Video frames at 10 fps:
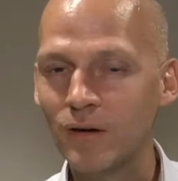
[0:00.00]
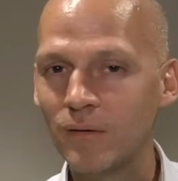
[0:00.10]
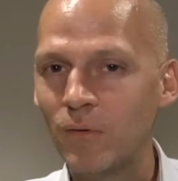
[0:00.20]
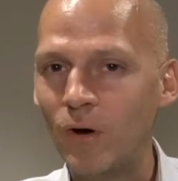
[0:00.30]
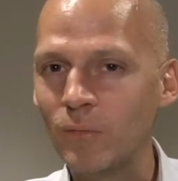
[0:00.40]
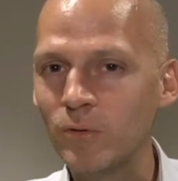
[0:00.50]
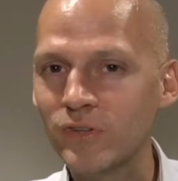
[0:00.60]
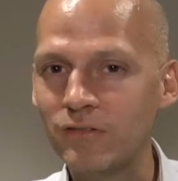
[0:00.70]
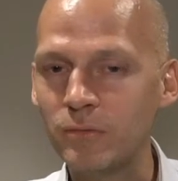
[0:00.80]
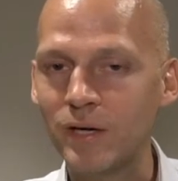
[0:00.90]
almost
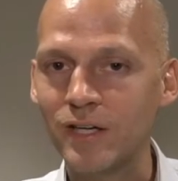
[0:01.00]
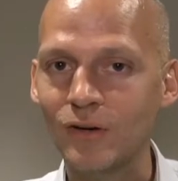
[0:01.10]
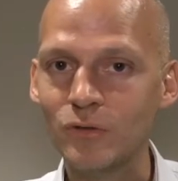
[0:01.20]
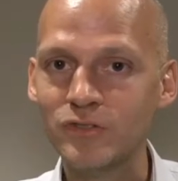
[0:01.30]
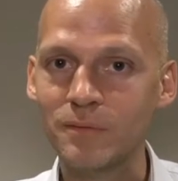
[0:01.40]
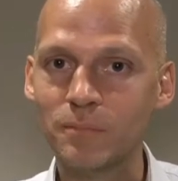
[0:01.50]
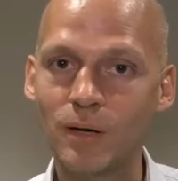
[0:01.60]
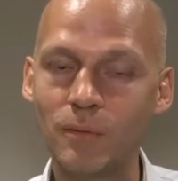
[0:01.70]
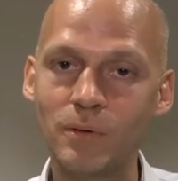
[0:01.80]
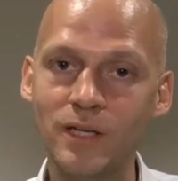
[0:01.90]
everybody knows them
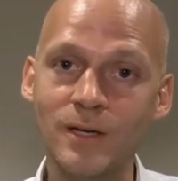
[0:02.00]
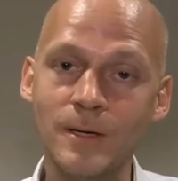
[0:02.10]
probably.